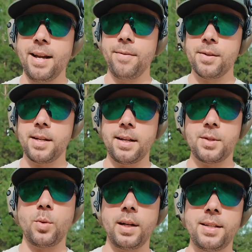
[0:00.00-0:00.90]
It feels like a
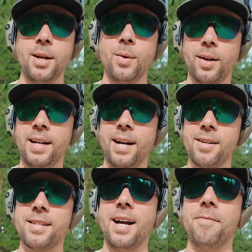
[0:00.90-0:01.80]
22 or an
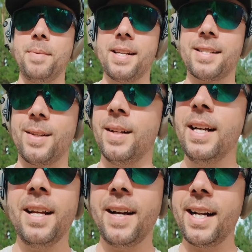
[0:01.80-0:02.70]
airsoft pistol.
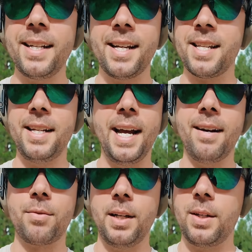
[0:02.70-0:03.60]
Like, it doesn't
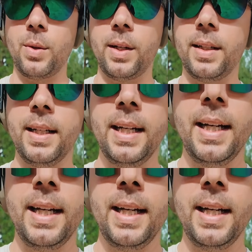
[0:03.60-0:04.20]
have recoil